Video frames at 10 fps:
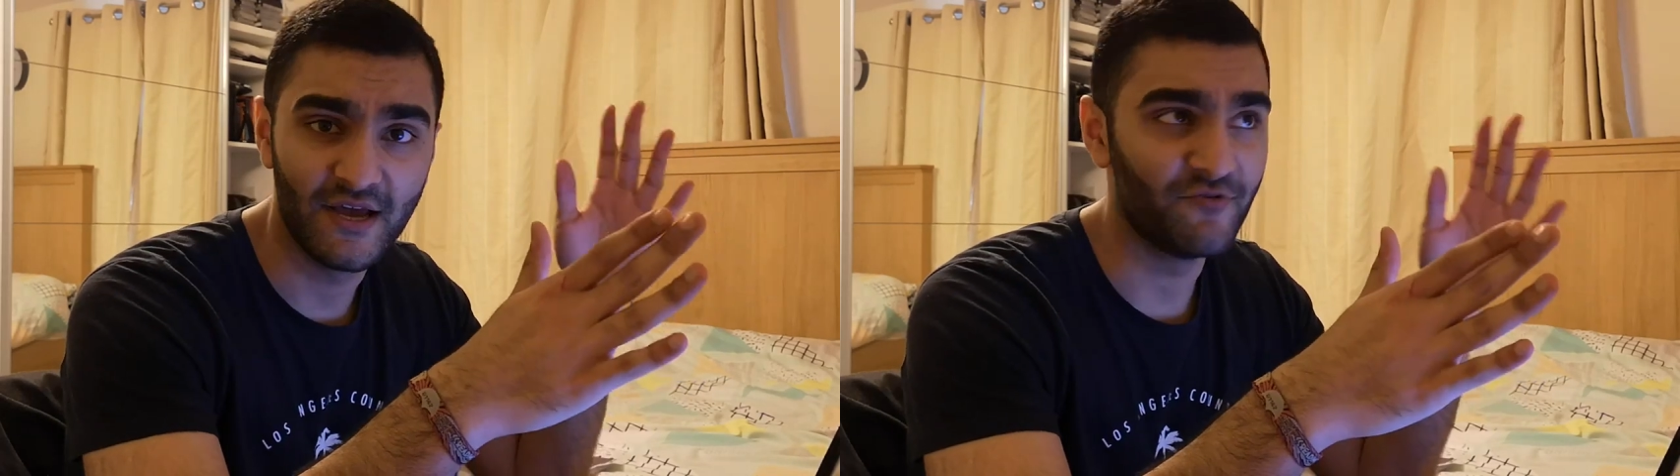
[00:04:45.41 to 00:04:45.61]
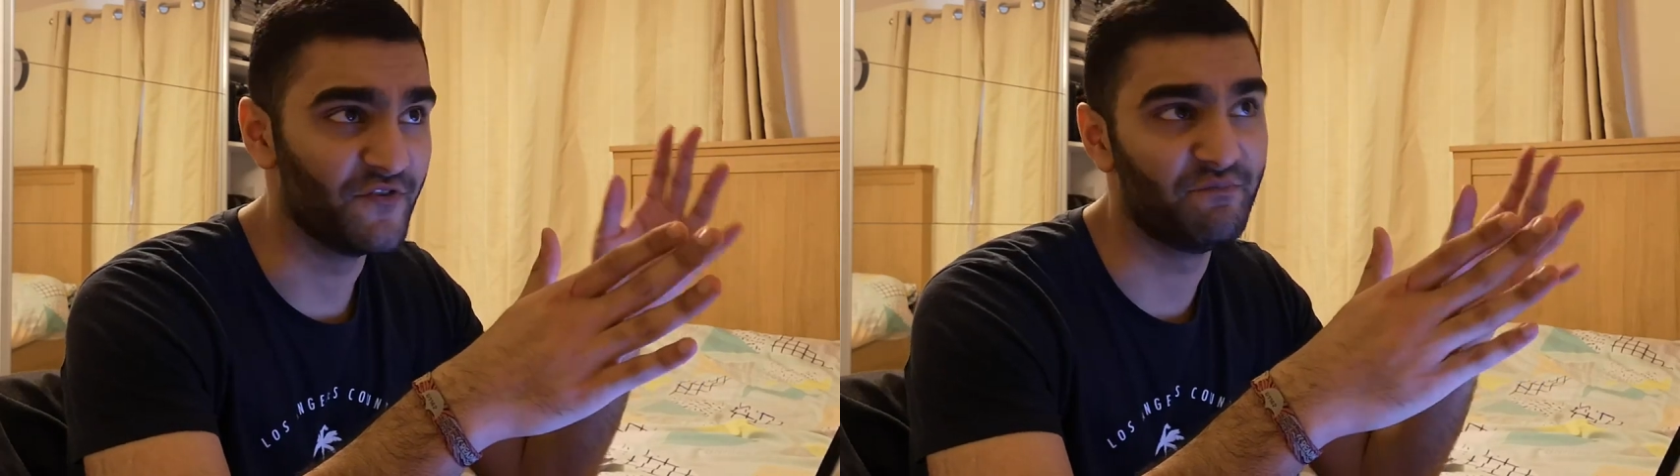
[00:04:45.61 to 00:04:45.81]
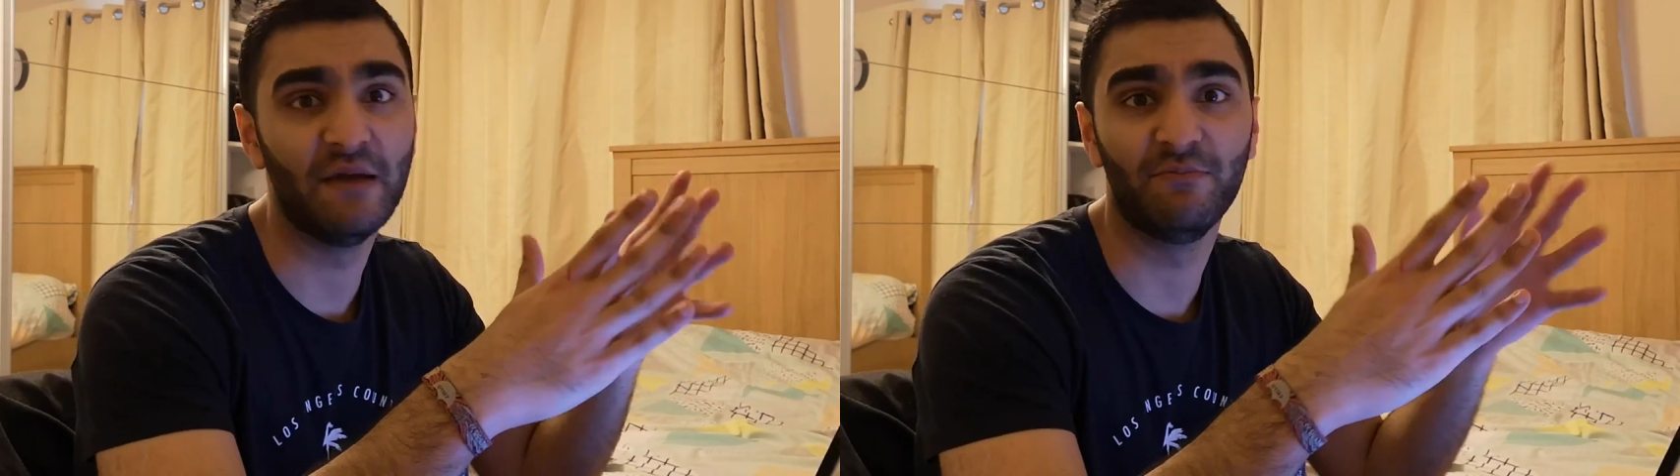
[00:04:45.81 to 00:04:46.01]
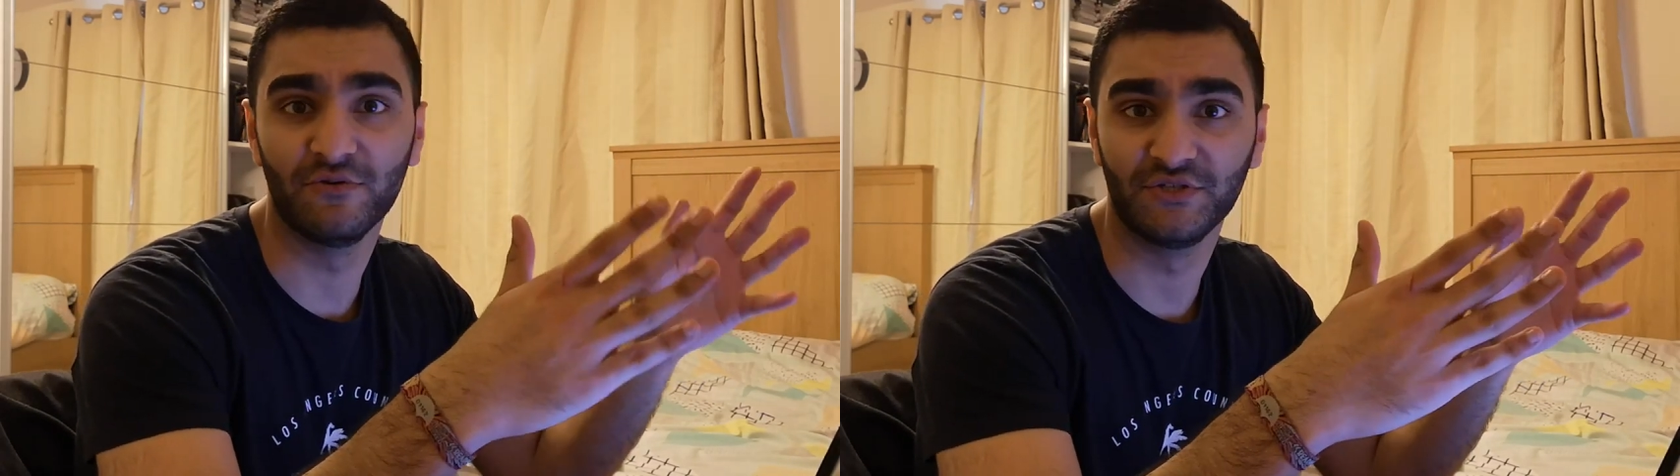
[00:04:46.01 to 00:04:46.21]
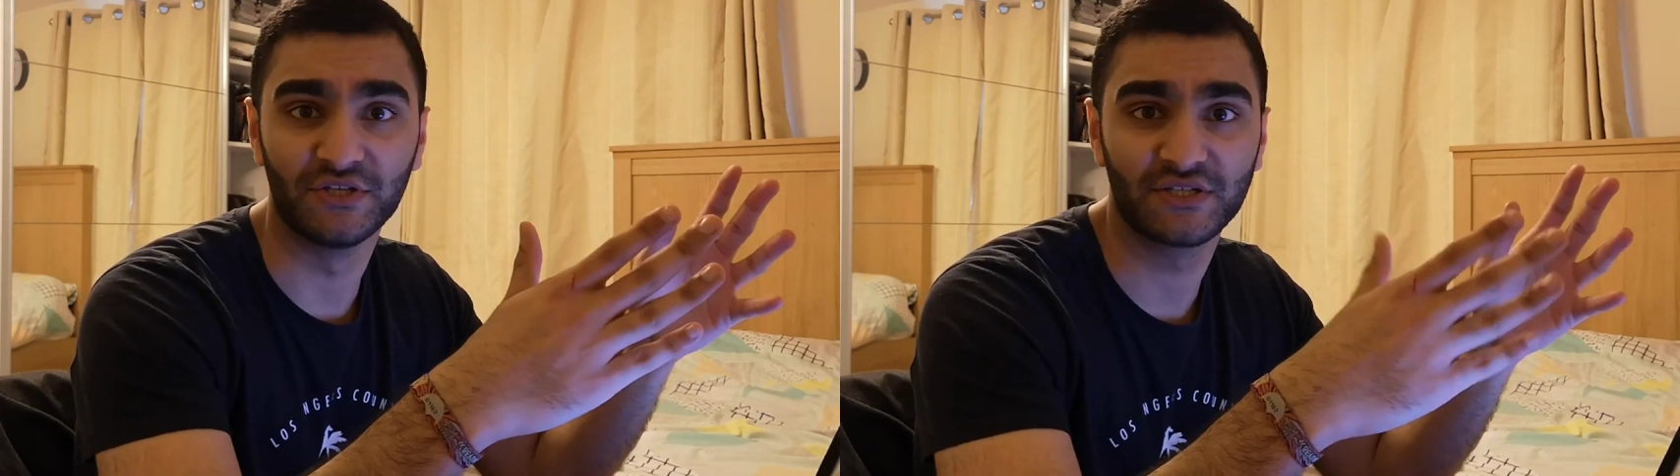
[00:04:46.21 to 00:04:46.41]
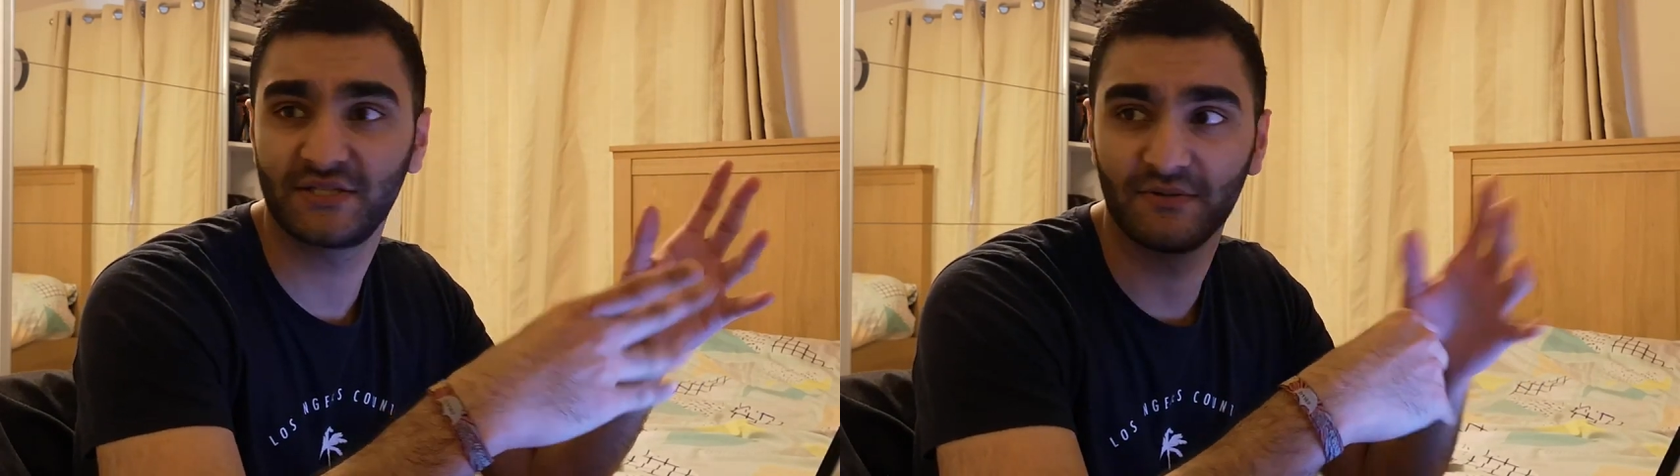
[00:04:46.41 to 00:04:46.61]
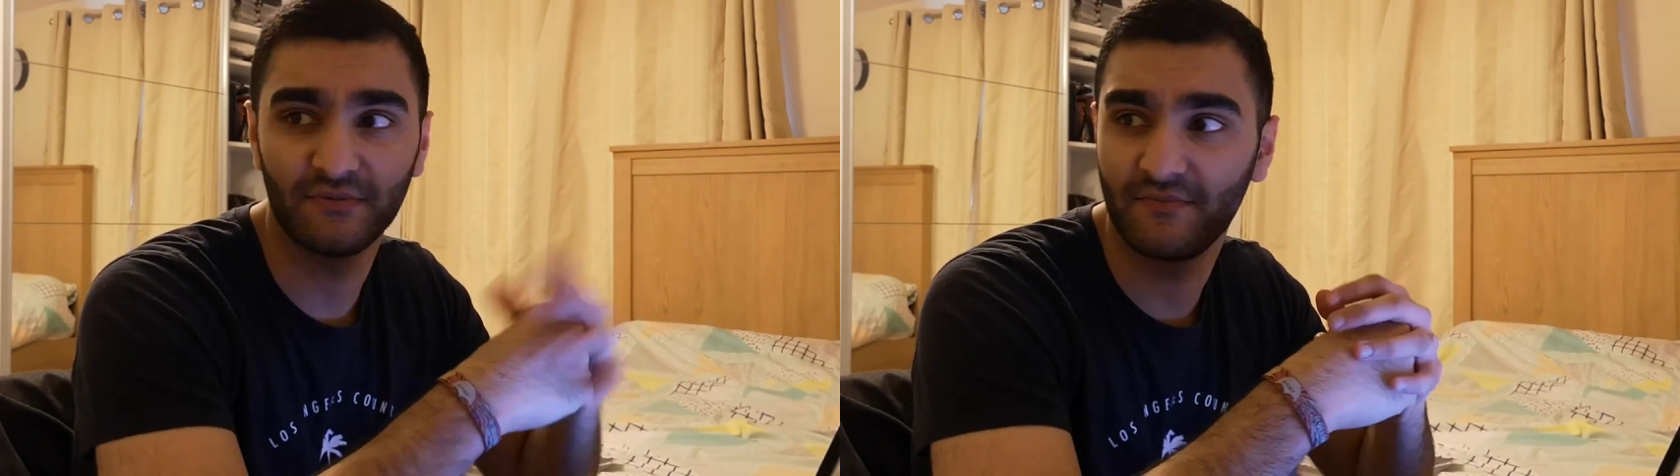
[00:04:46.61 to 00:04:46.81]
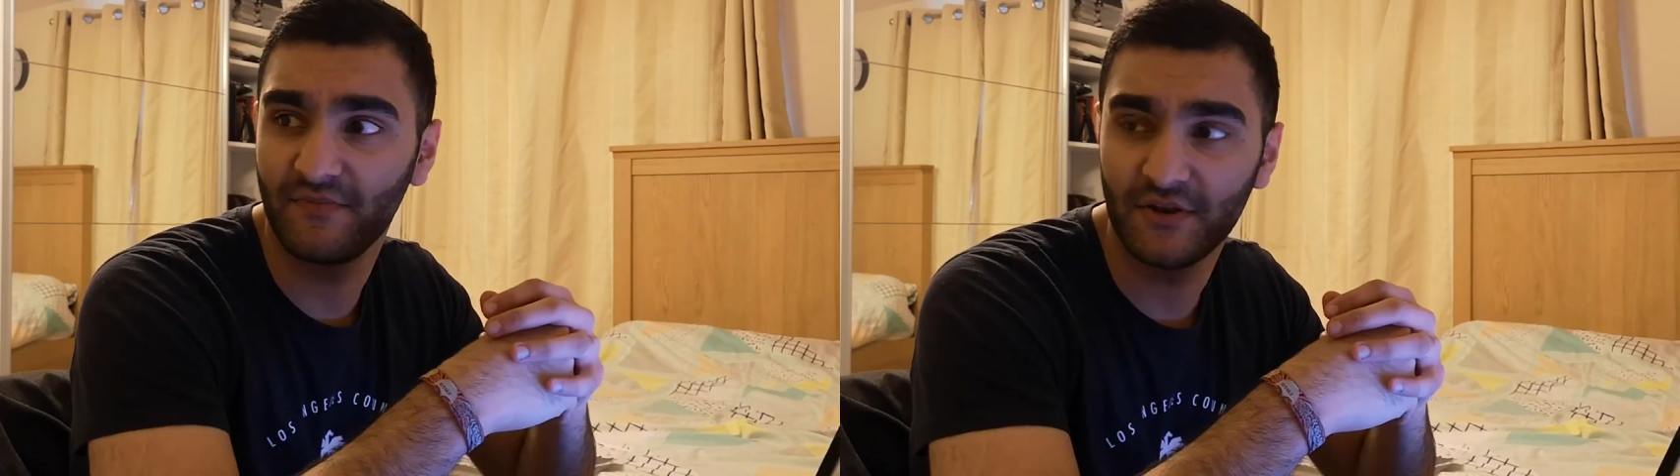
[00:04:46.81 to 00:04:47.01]
with people just
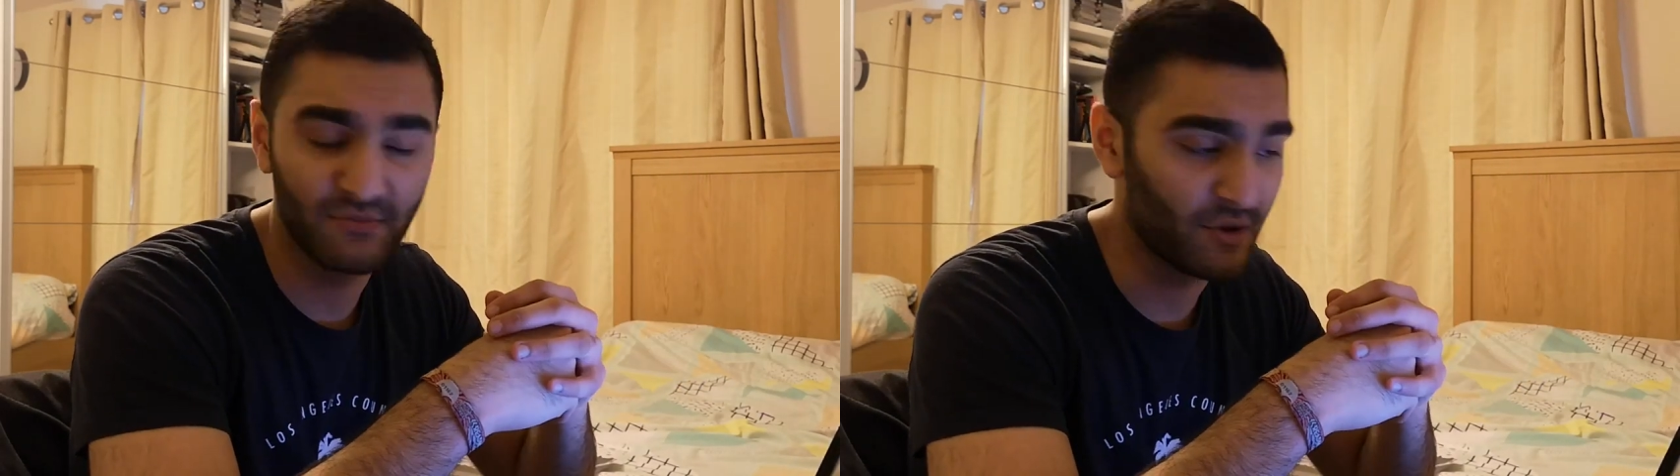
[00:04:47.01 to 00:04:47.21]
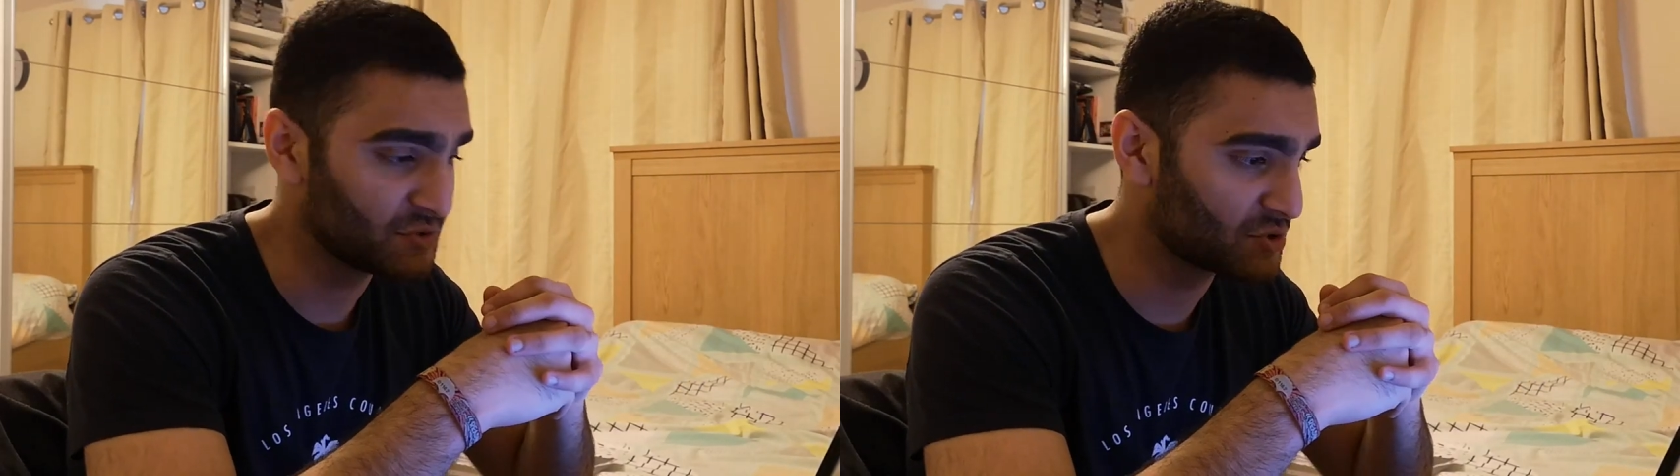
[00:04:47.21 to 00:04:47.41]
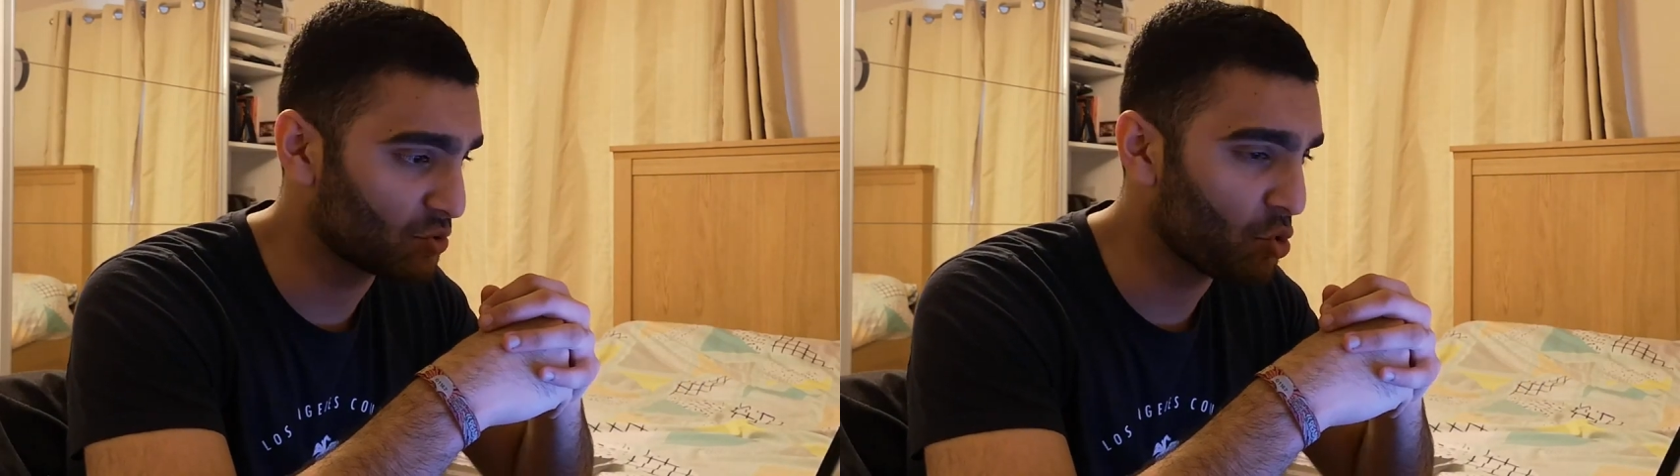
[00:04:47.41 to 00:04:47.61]
in the most